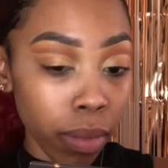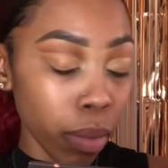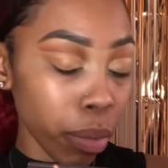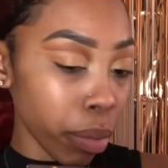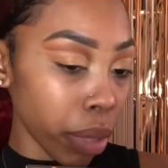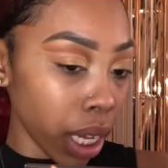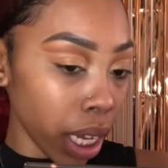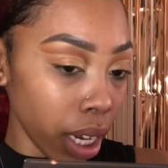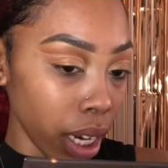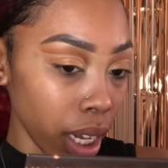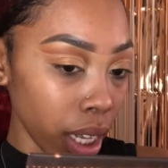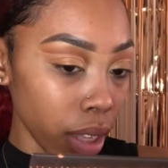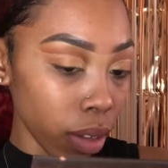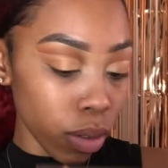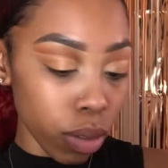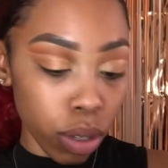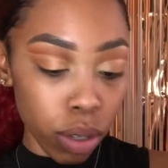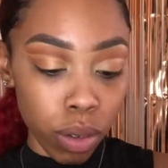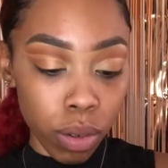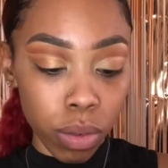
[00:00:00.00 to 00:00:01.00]
Blending those
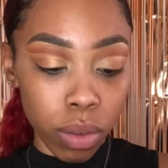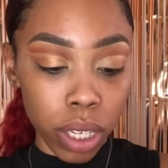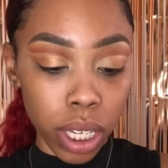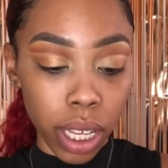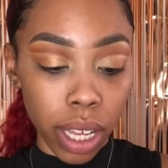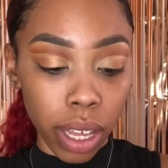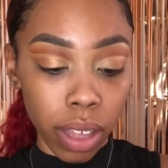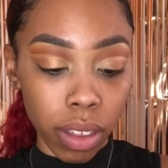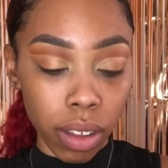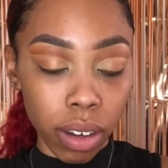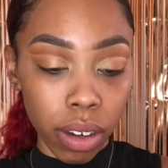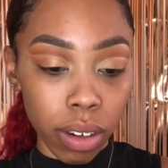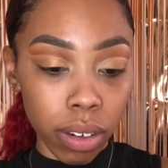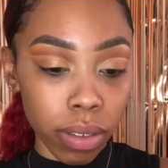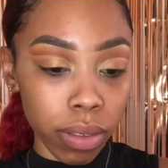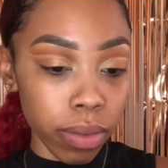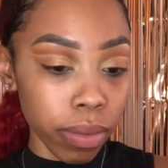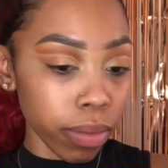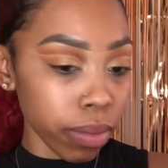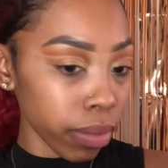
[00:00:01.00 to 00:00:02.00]
two together.
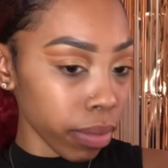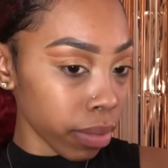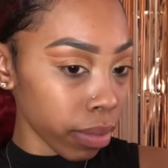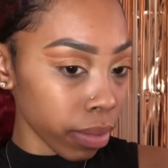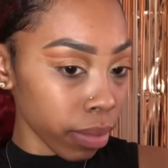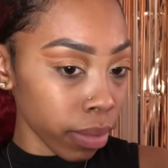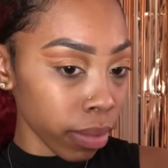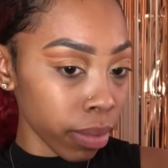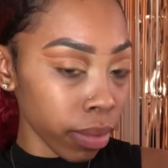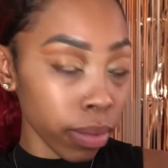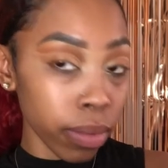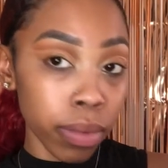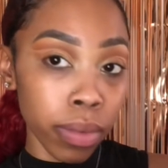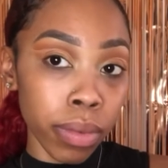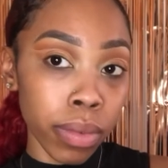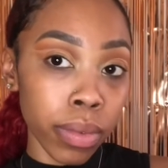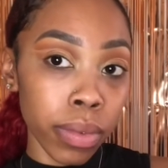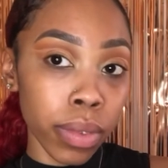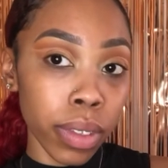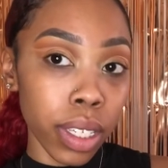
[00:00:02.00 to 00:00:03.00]

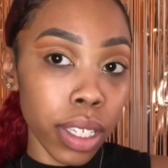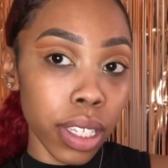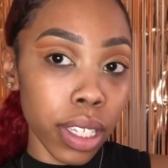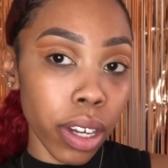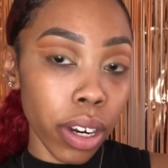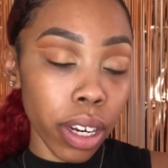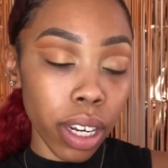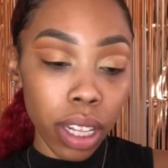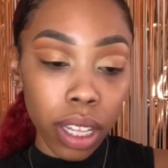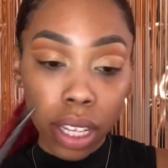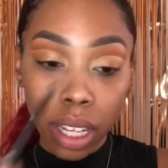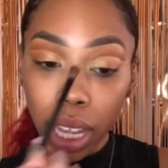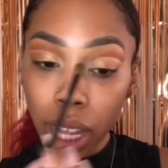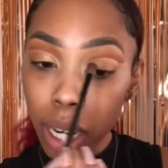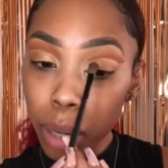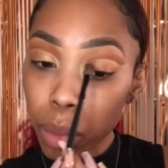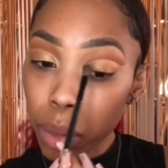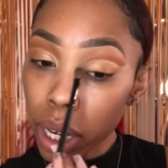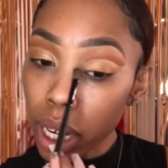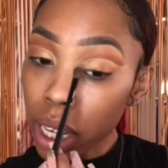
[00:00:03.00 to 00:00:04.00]
It's starting to look kind
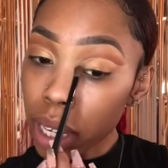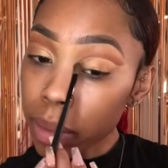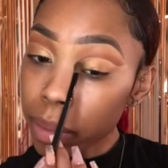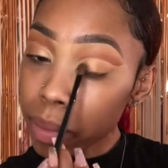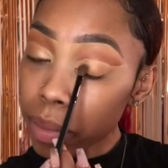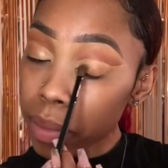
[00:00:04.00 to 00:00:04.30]
of pretty.